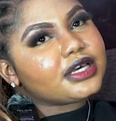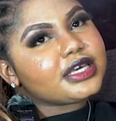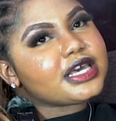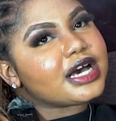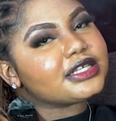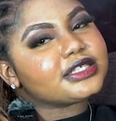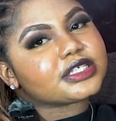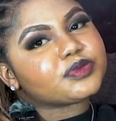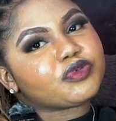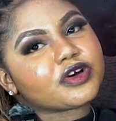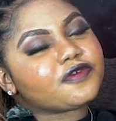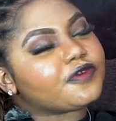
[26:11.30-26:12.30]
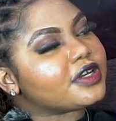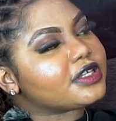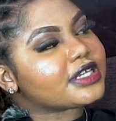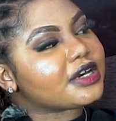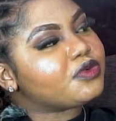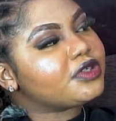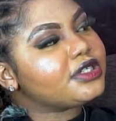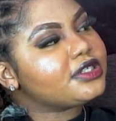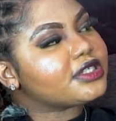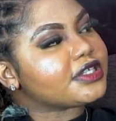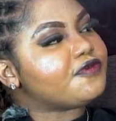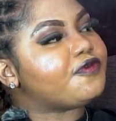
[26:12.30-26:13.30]
he has his preference. I
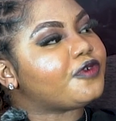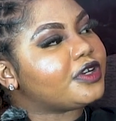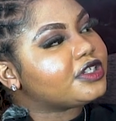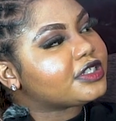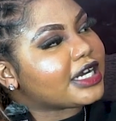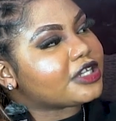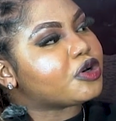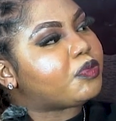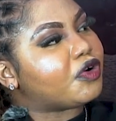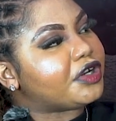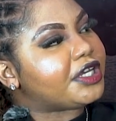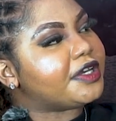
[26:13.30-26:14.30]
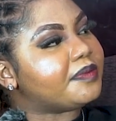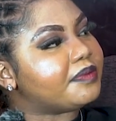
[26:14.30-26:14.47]
wouldn't influence that upon him.